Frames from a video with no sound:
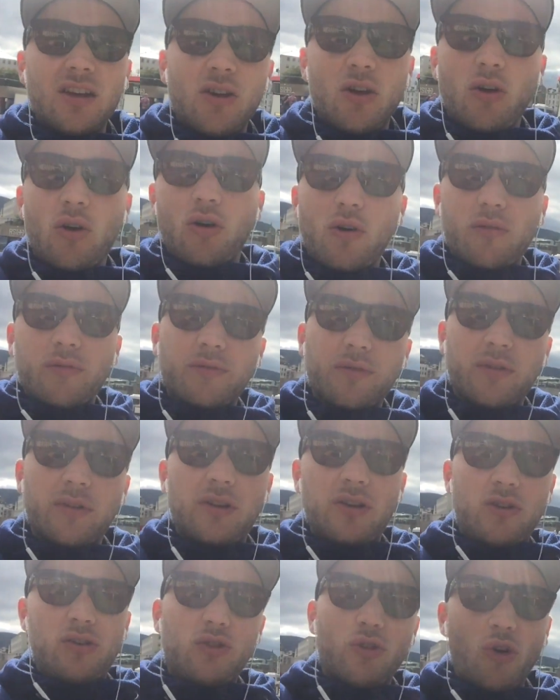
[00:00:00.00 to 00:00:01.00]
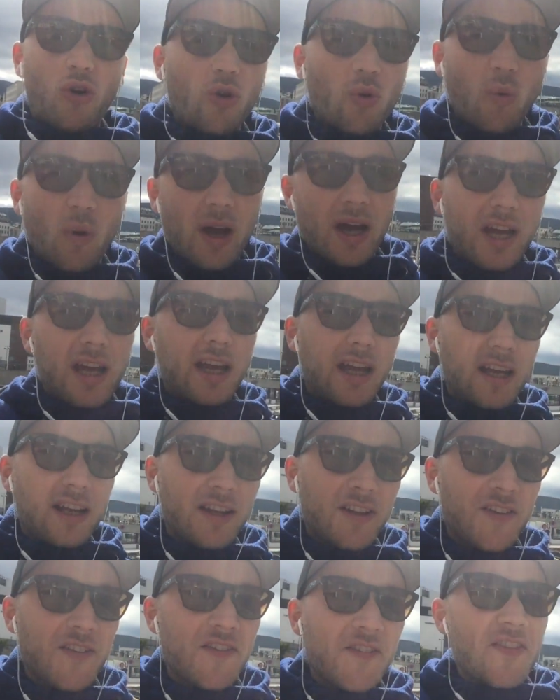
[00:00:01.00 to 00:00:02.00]
of Norway.
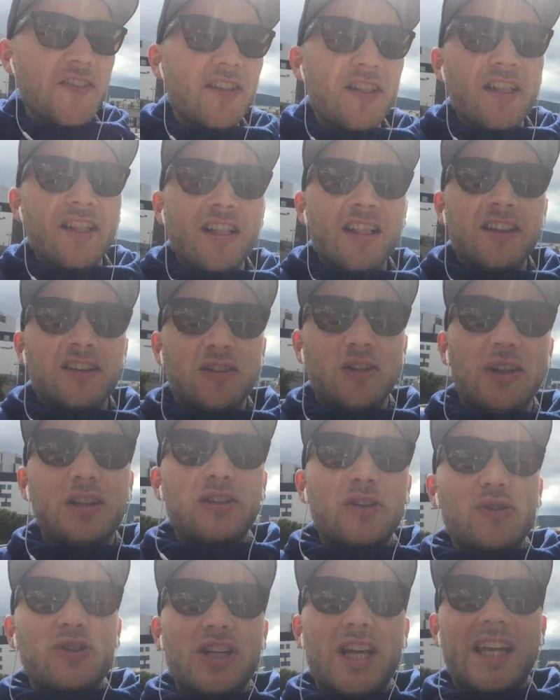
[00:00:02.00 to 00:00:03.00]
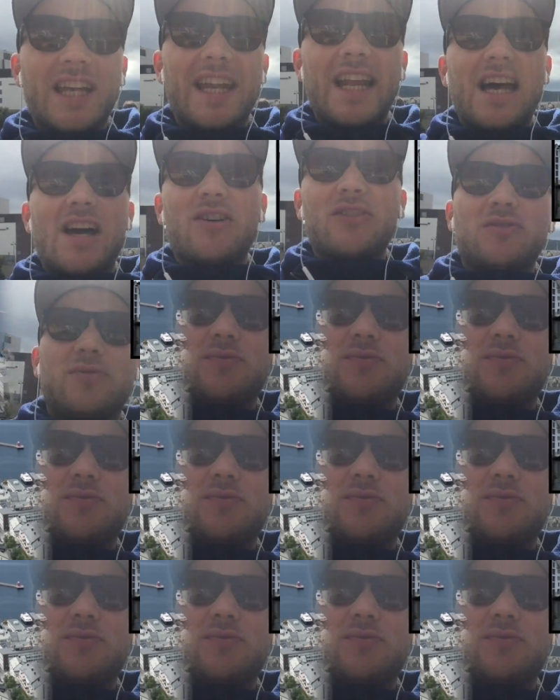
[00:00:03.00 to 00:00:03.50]
So let's go check it out.